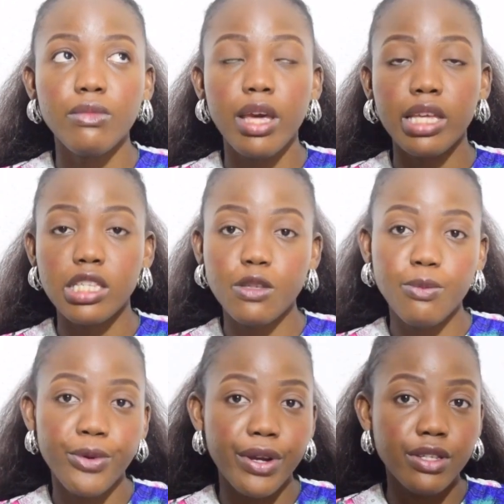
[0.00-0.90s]

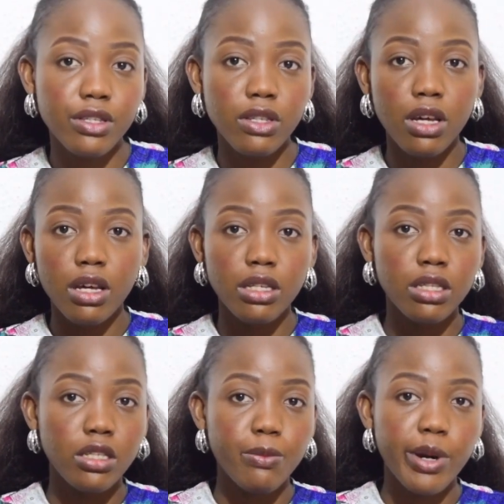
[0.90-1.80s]
expressed the
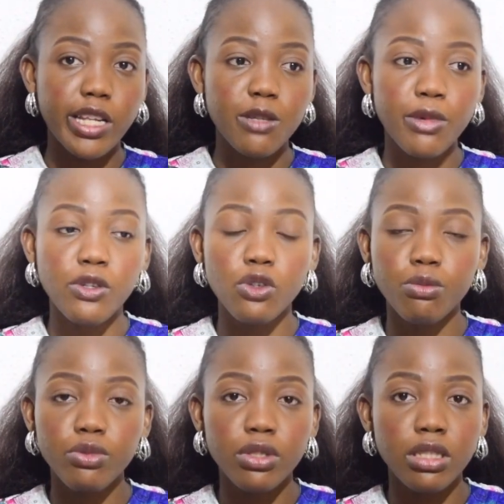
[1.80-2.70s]
department or
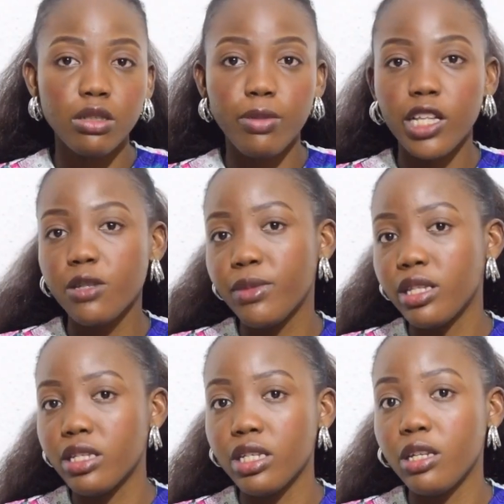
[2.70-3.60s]
put the
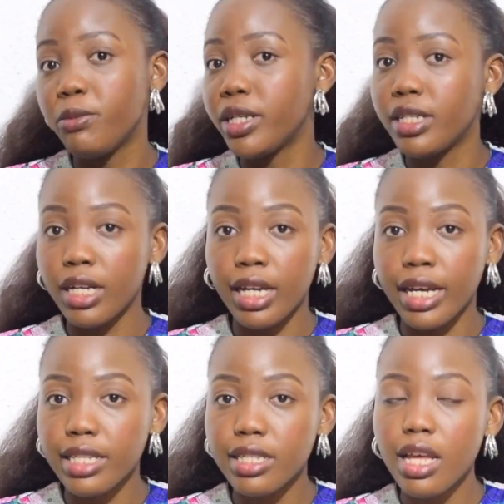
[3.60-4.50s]
department in a better
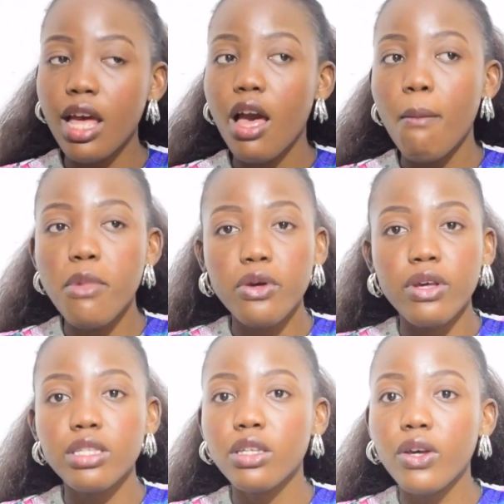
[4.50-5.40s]
light.
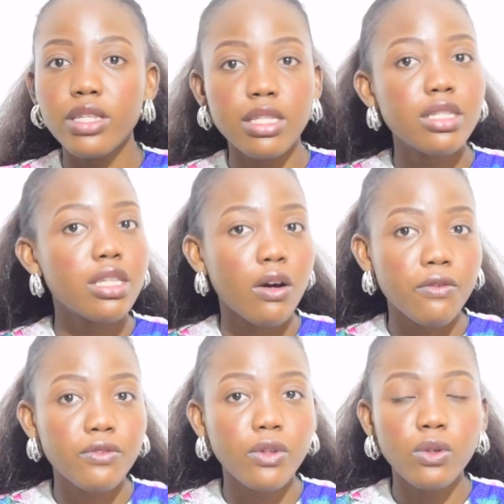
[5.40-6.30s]
Because the course
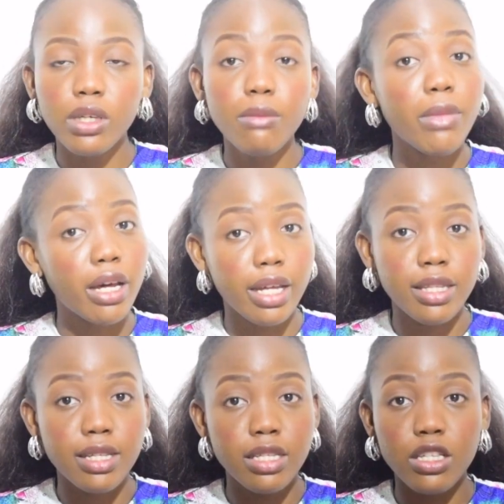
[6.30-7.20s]
itself, looking back
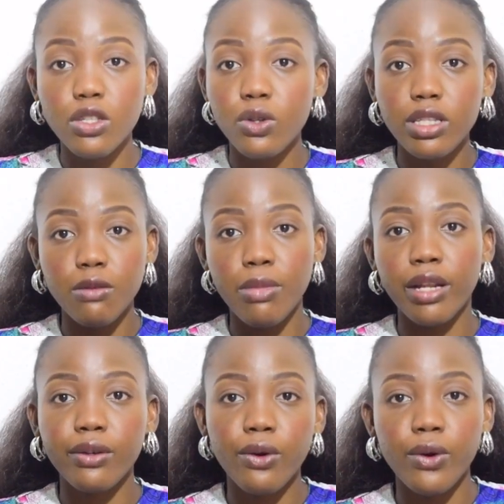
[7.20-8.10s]
at it, it's not a
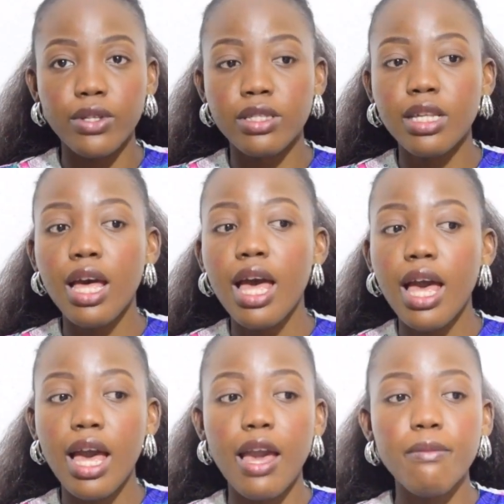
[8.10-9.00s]
bad course.
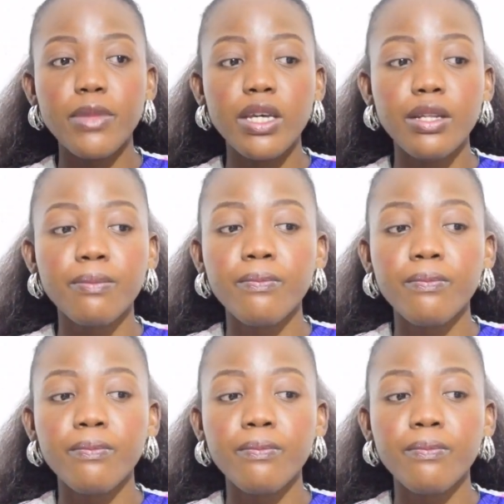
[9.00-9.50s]
I mean,